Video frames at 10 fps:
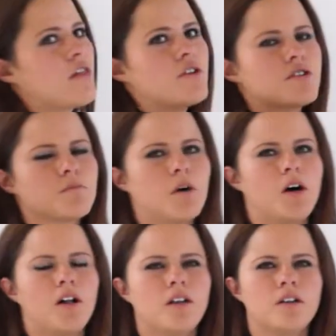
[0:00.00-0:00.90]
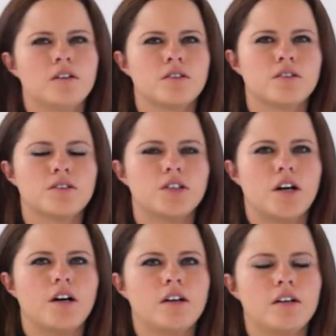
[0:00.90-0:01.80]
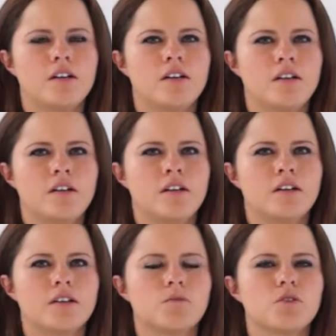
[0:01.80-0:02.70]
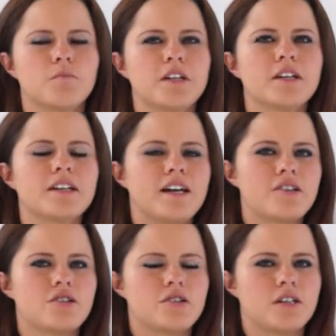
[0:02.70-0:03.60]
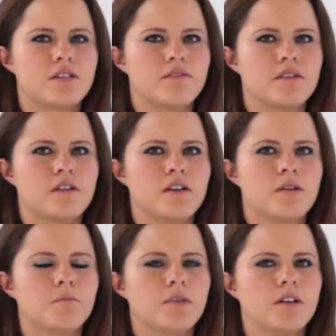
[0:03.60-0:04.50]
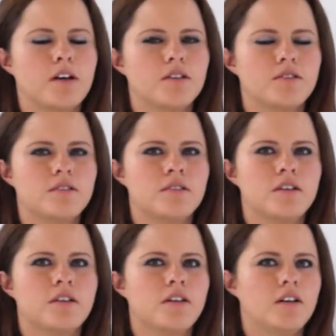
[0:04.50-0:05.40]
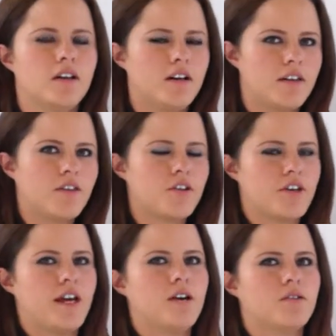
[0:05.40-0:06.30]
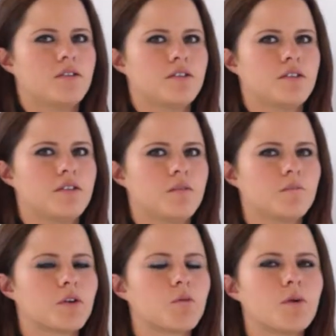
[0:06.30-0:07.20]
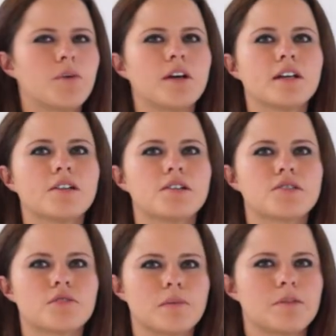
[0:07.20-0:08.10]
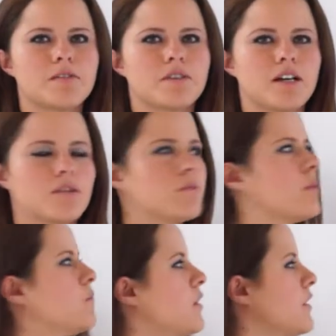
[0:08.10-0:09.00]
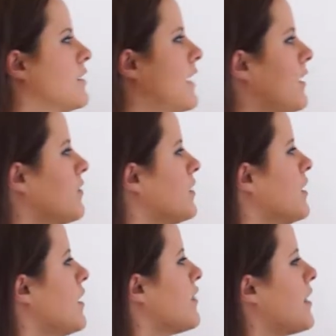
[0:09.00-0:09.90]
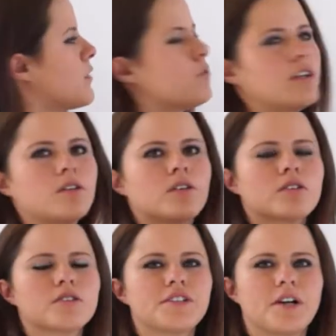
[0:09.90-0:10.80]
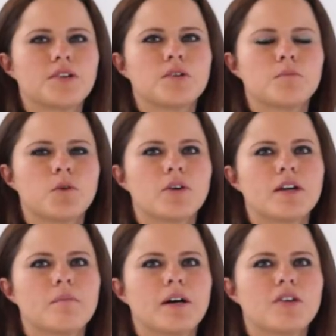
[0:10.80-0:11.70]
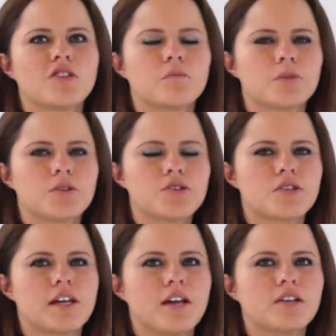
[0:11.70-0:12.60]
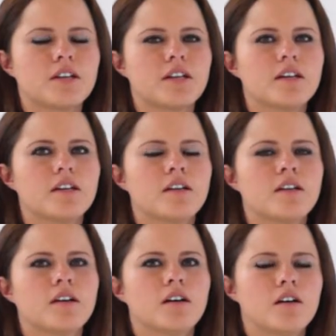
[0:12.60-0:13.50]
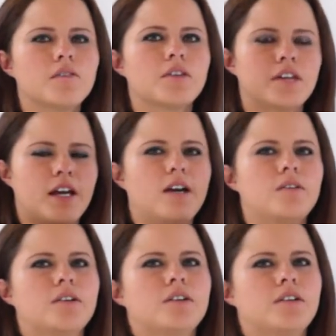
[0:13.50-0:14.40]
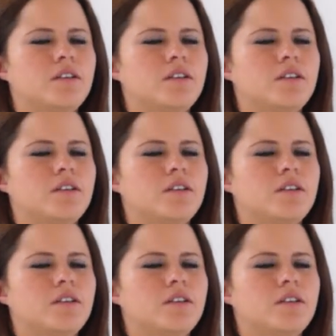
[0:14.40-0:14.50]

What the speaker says: the small dog, it would be an adjective plus the noun. But we want a descriptive noun. We want a noun that will tell you more about the personality of the noun.